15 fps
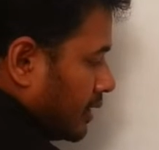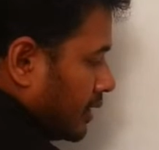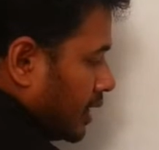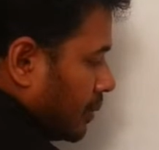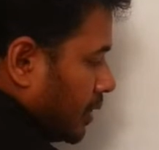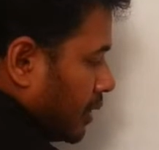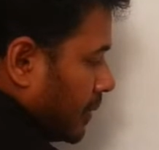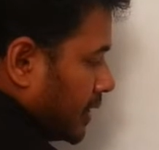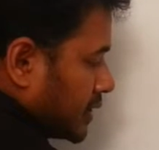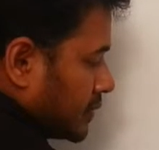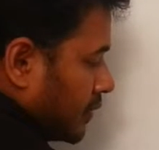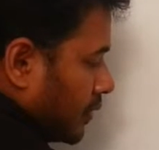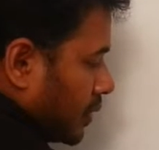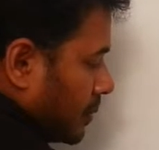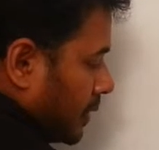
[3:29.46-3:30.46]
W
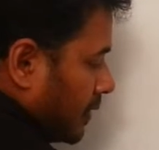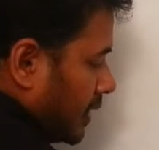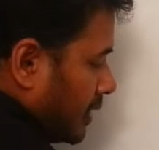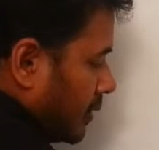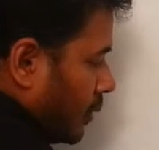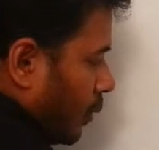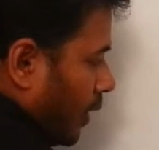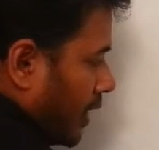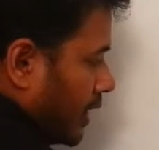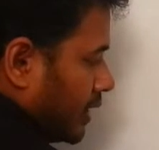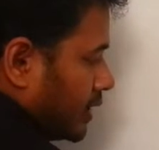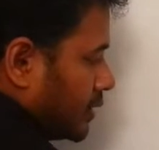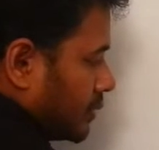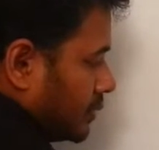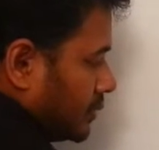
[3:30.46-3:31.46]
base 4 power 1
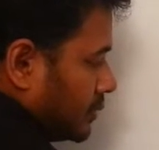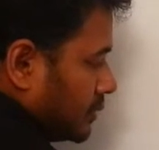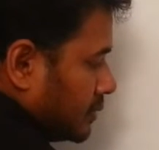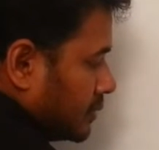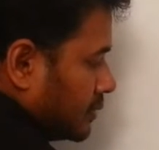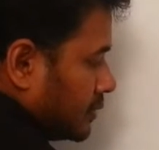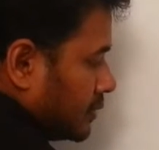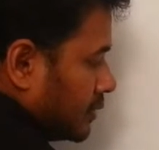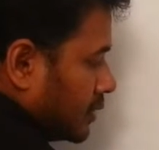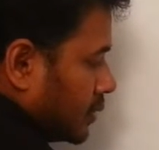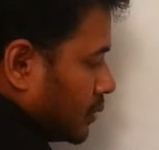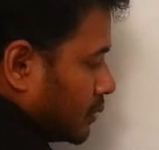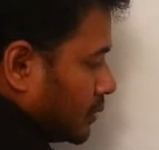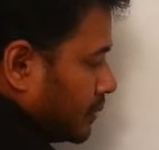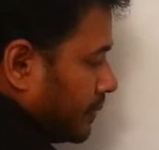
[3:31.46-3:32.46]
into 2,
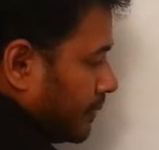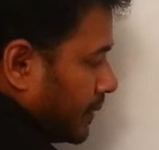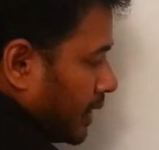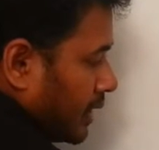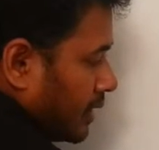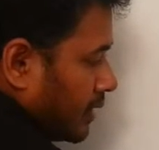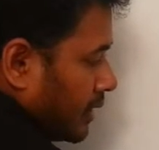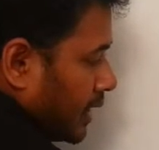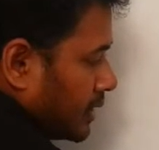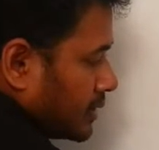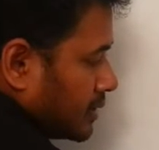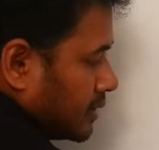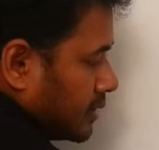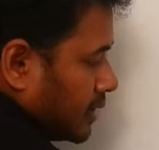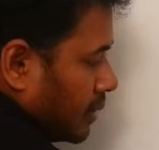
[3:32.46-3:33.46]
2.
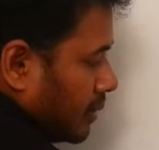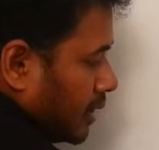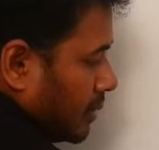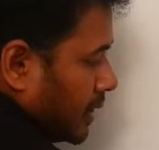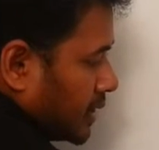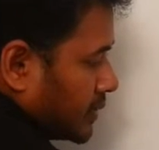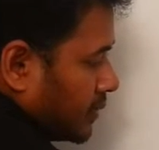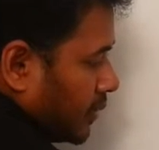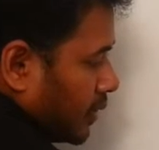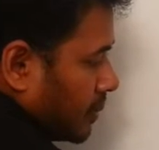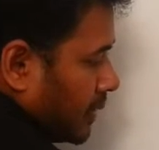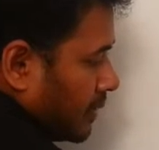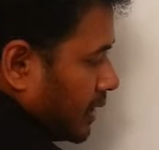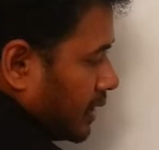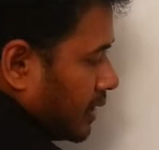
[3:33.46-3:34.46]
Next, W base 4
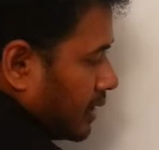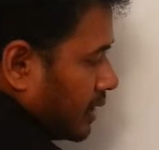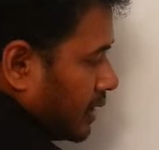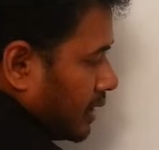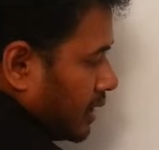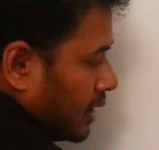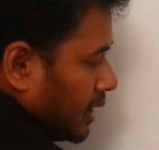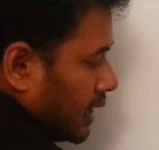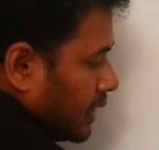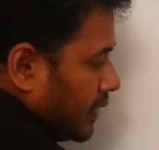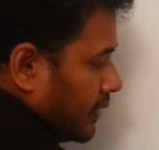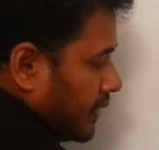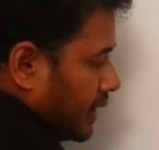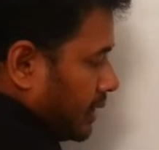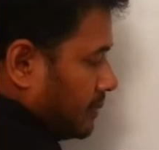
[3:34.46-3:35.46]
power
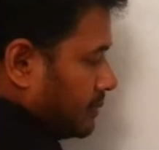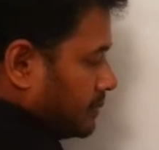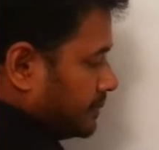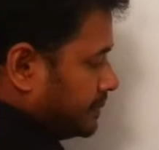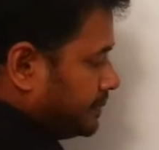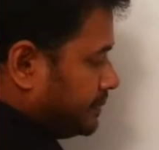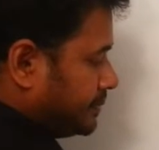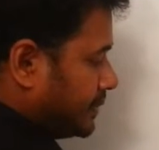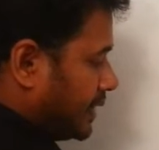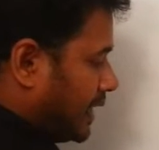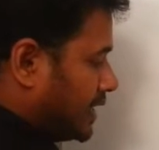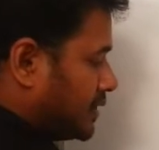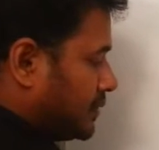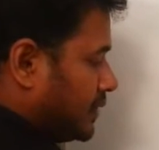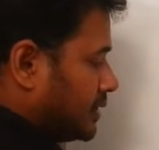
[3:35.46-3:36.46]
3.
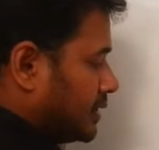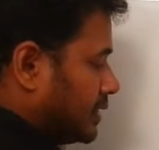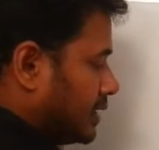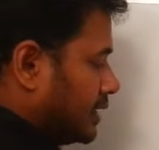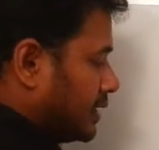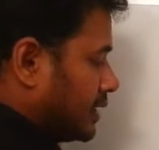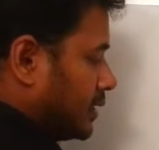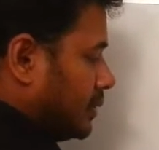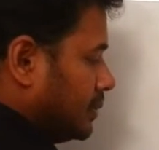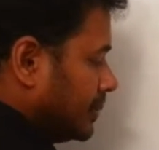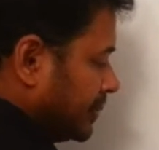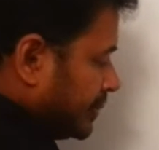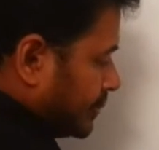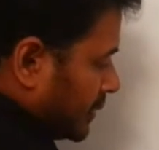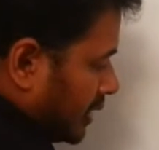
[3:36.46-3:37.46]
Next, for third row,